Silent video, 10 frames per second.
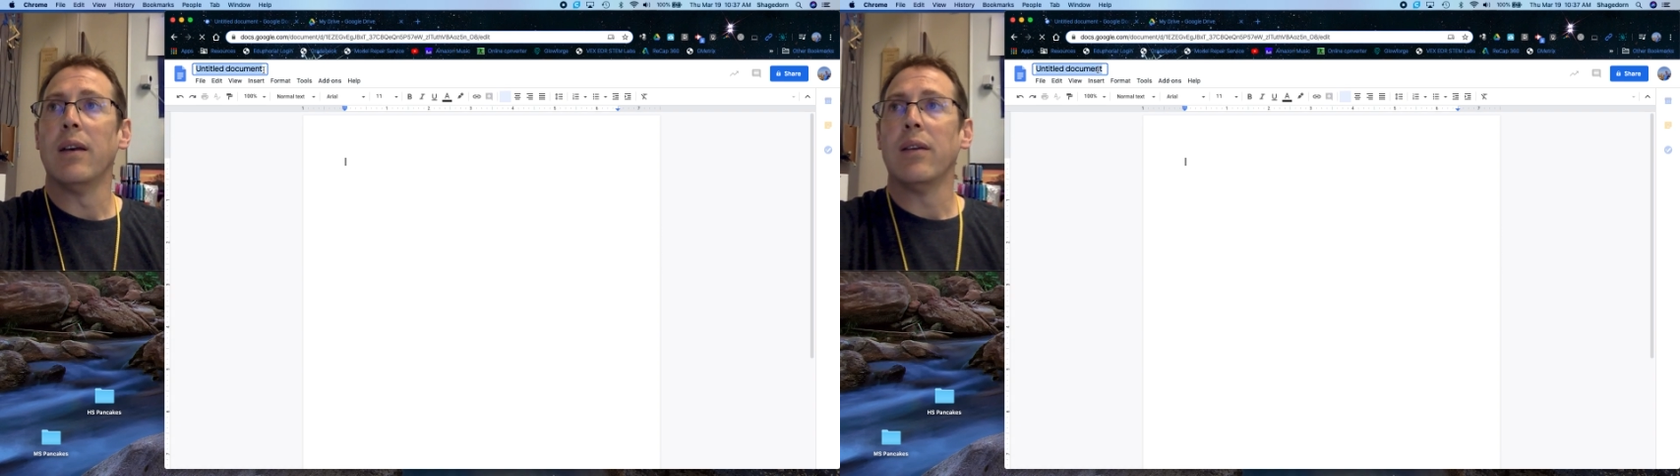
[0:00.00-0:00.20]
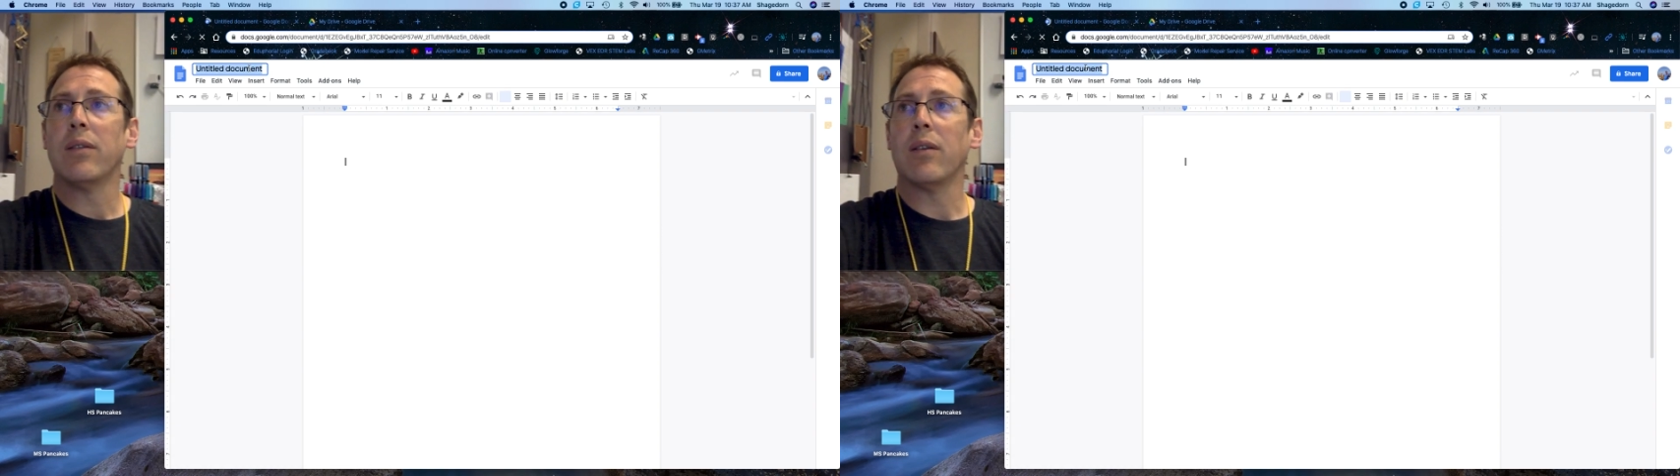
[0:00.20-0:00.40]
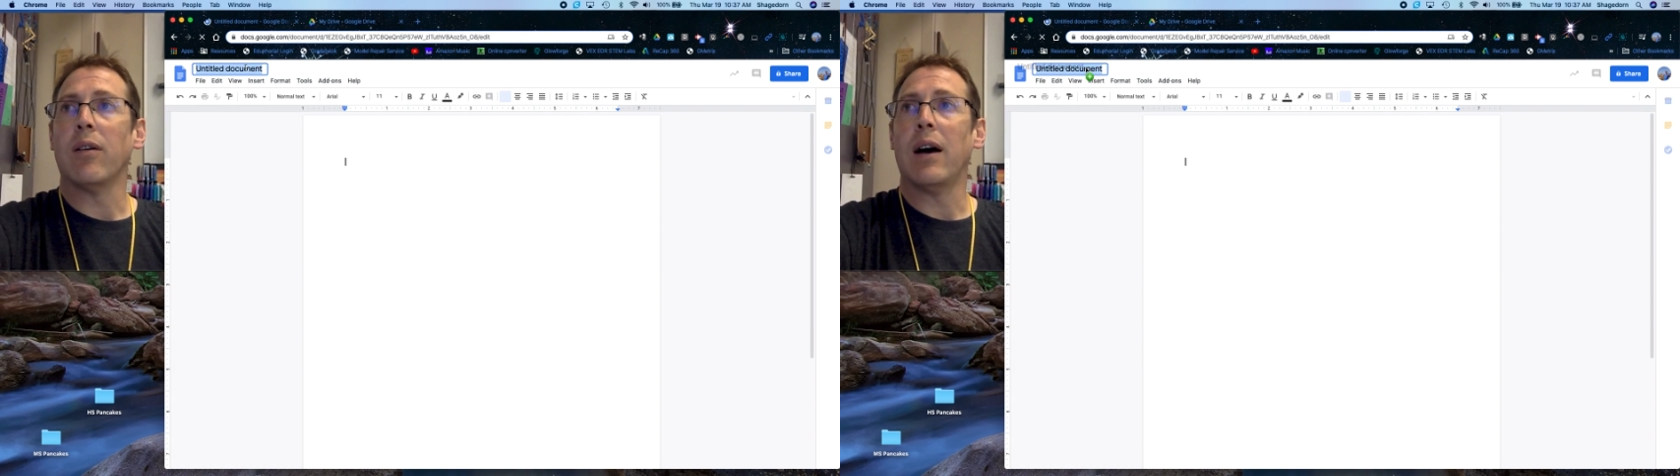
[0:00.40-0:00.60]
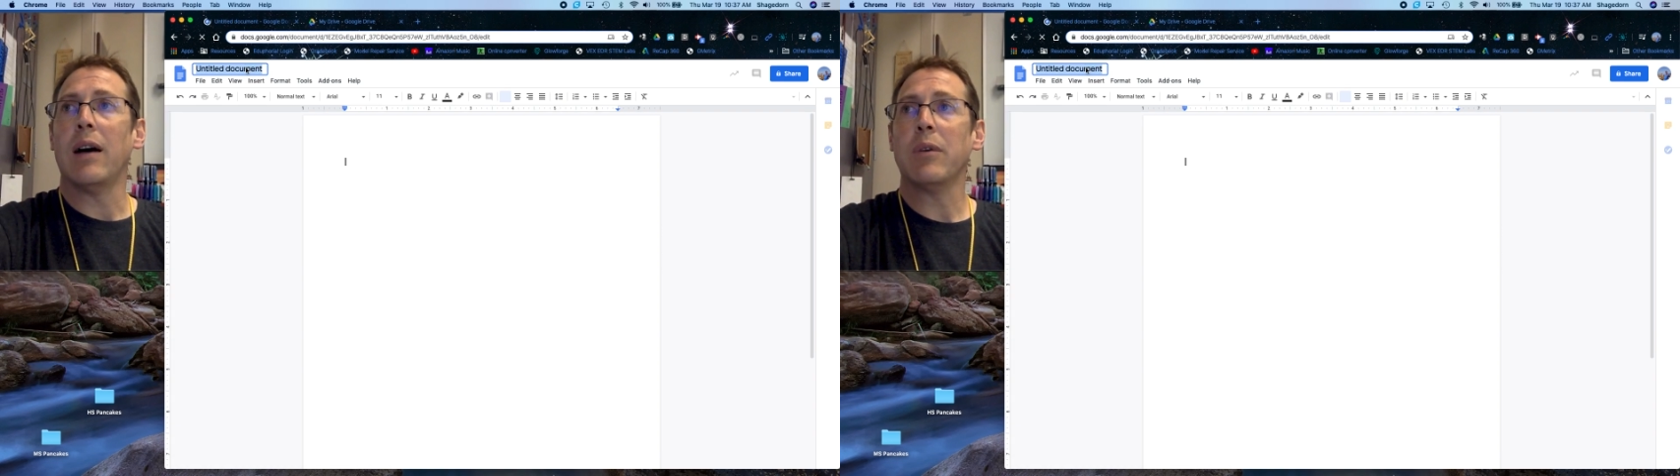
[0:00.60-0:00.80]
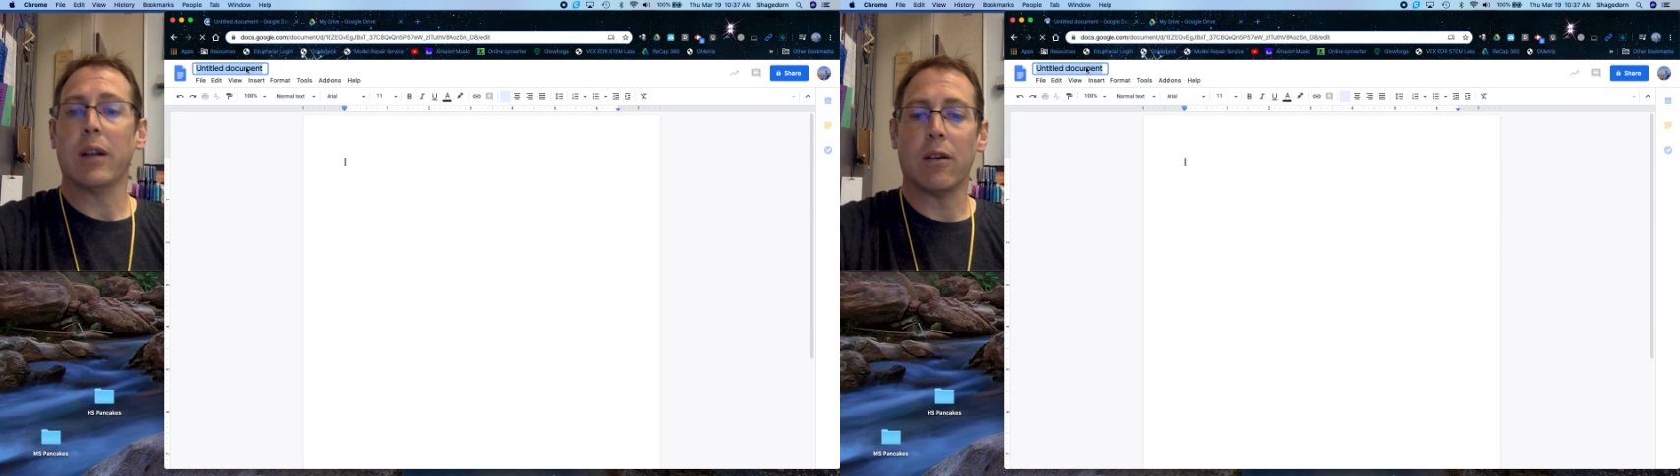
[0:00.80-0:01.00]
So
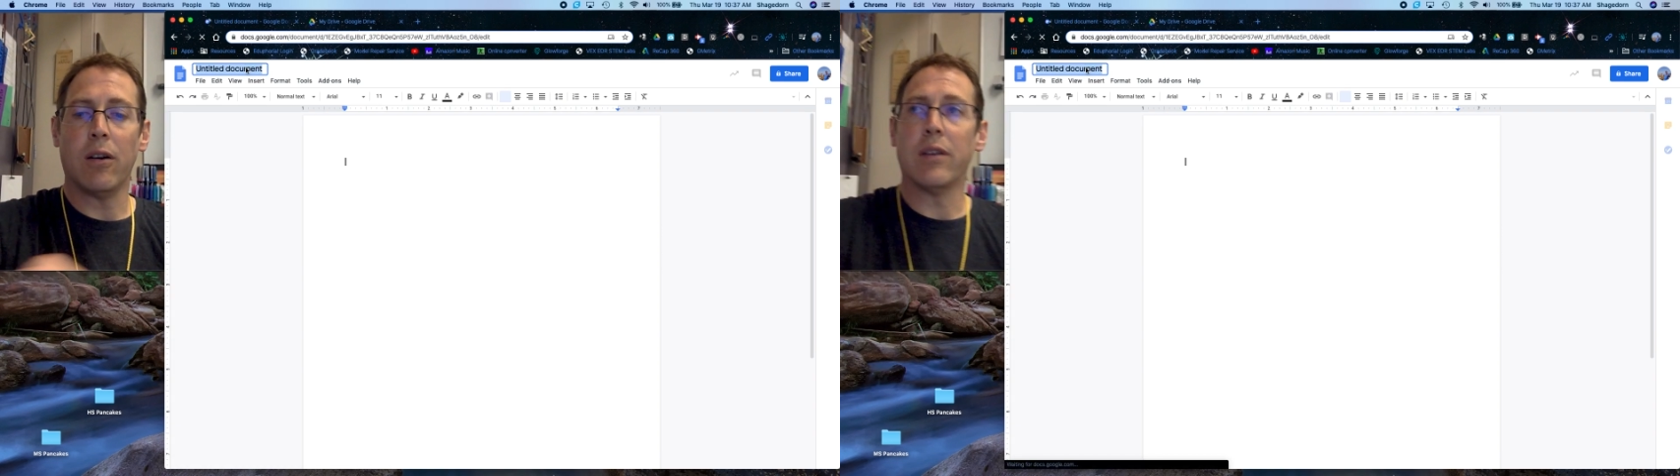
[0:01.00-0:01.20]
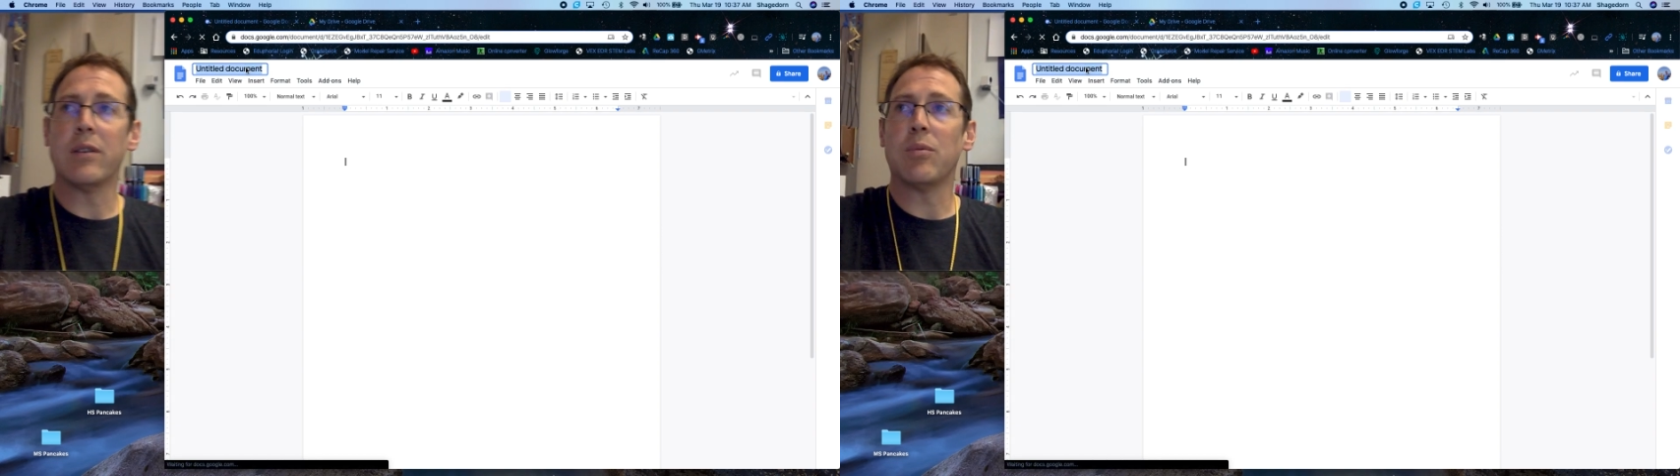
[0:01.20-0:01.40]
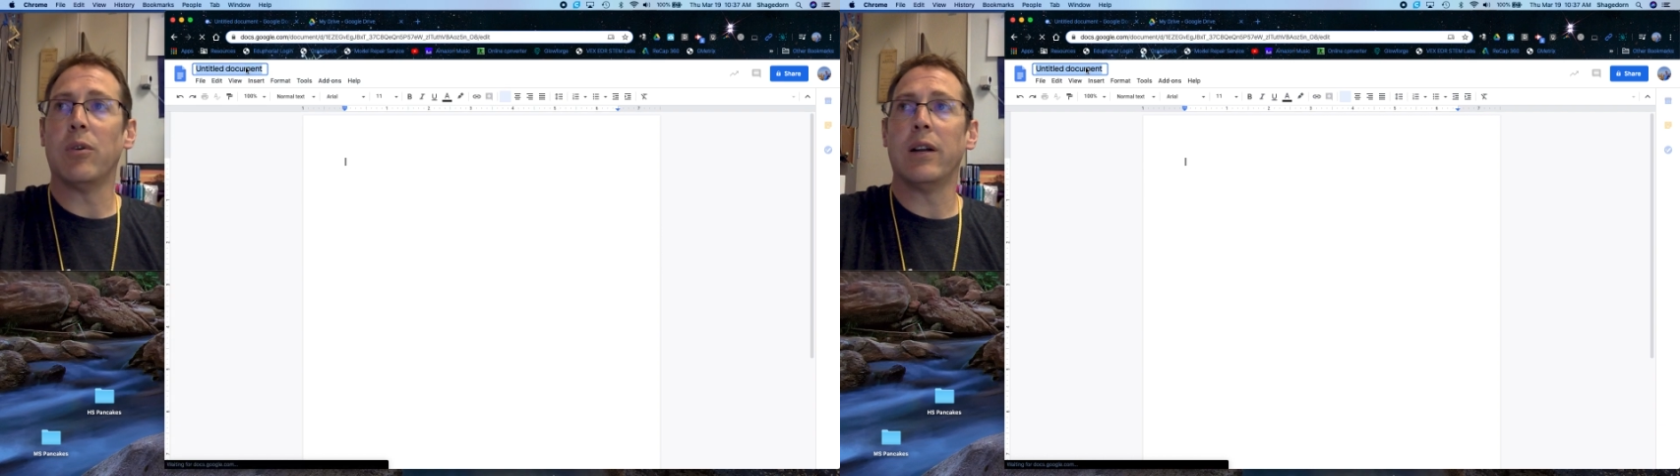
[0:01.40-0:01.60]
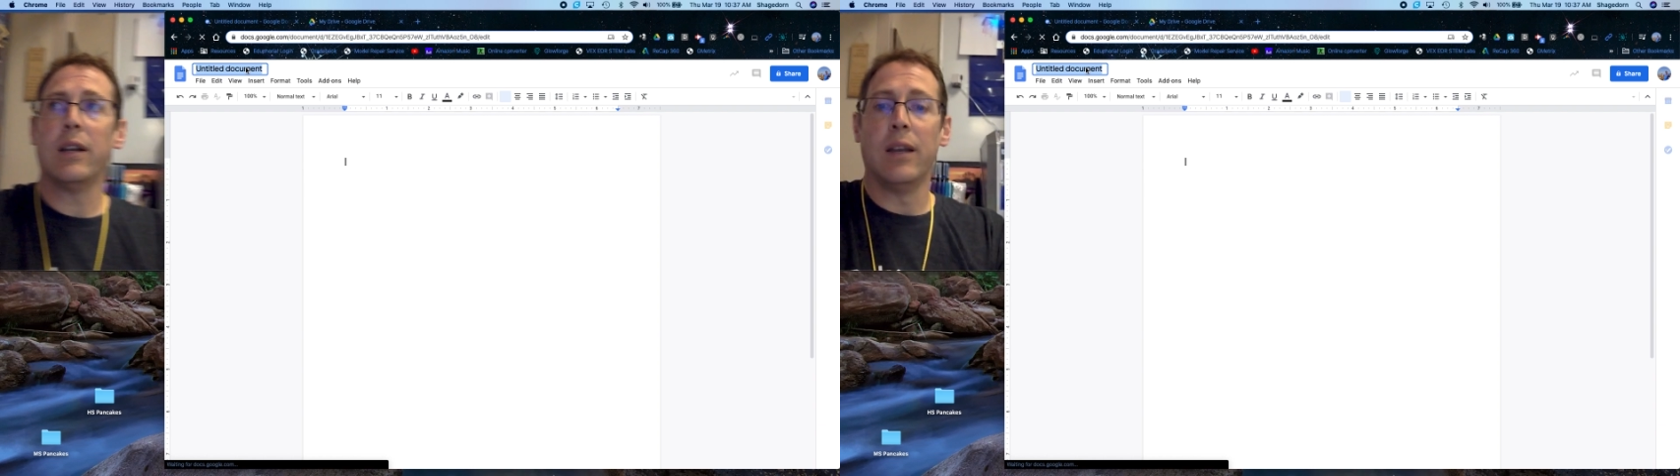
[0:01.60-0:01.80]
I'm going to call this one